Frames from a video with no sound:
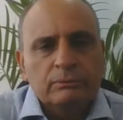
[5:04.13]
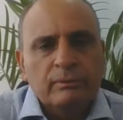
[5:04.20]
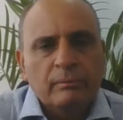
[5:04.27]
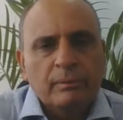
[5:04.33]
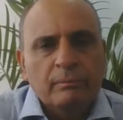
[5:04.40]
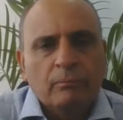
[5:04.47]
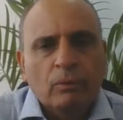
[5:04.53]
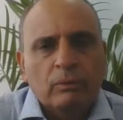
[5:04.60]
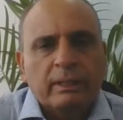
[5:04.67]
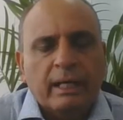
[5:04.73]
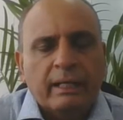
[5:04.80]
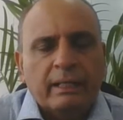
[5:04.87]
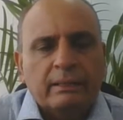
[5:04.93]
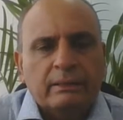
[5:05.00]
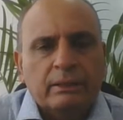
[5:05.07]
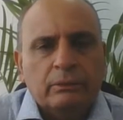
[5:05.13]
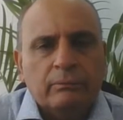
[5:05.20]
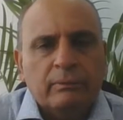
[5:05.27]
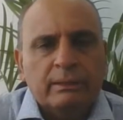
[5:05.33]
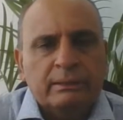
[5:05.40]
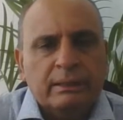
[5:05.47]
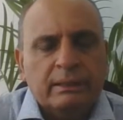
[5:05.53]
will be more directed
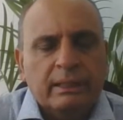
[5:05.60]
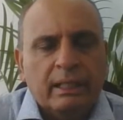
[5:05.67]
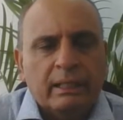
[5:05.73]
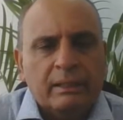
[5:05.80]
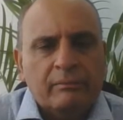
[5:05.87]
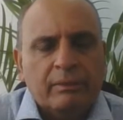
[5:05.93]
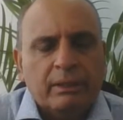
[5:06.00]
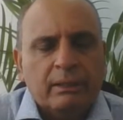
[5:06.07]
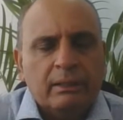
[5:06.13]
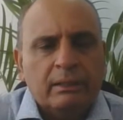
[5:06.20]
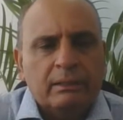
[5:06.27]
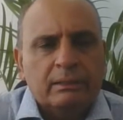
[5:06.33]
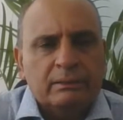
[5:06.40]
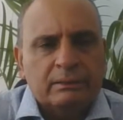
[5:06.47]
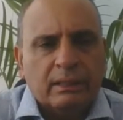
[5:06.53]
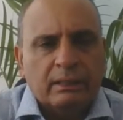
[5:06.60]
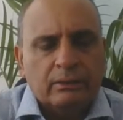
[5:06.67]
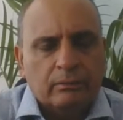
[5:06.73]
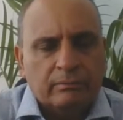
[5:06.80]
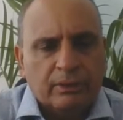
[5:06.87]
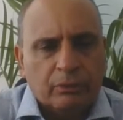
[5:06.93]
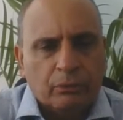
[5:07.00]
towards India given the strength
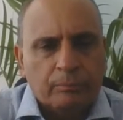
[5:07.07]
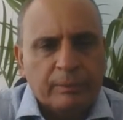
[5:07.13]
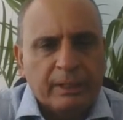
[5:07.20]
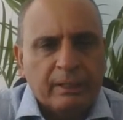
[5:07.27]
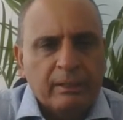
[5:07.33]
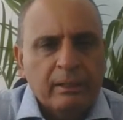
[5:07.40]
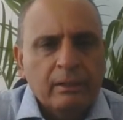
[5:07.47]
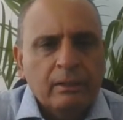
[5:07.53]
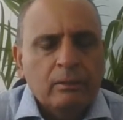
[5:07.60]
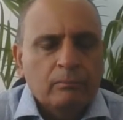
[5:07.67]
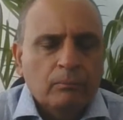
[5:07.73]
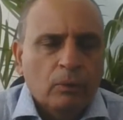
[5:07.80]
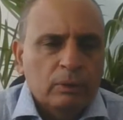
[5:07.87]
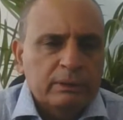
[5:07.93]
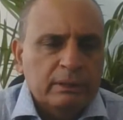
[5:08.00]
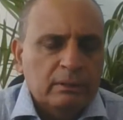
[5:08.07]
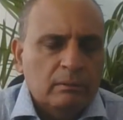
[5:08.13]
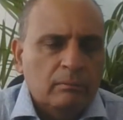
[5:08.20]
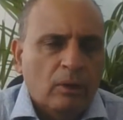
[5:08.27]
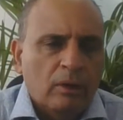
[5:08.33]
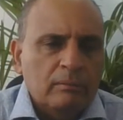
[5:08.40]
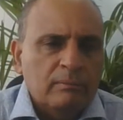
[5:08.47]
of the rupee, both in the
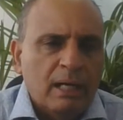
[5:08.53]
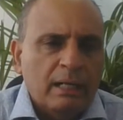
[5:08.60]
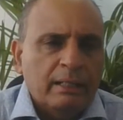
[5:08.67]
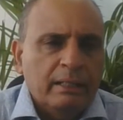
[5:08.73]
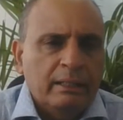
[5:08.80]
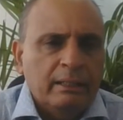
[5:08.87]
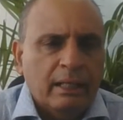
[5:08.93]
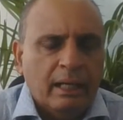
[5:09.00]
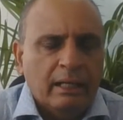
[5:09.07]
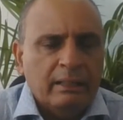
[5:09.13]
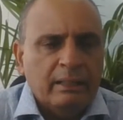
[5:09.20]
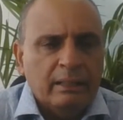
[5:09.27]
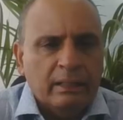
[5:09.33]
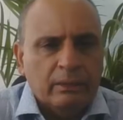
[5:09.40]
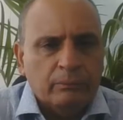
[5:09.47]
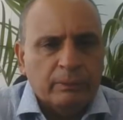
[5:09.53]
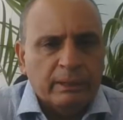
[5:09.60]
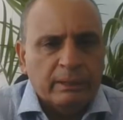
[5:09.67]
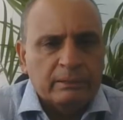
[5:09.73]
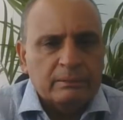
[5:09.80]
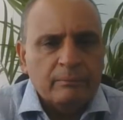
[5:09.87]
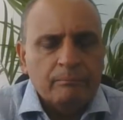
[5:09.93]
bond market and in
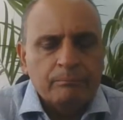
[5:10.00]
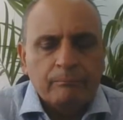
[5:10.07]
equities.